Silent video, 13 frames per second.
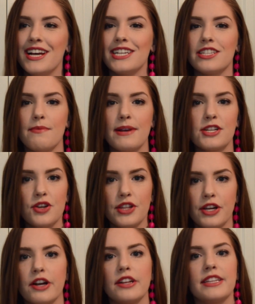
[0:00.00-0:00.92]
So I make sure
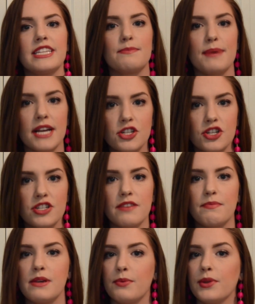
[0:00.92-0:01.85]
there are at least pictures
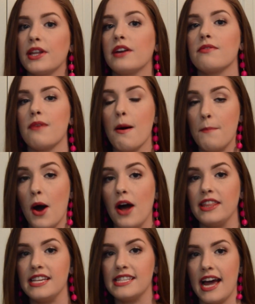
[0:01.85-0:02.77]
of people that have
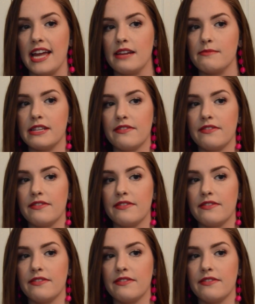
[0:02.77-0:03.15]
bought these items.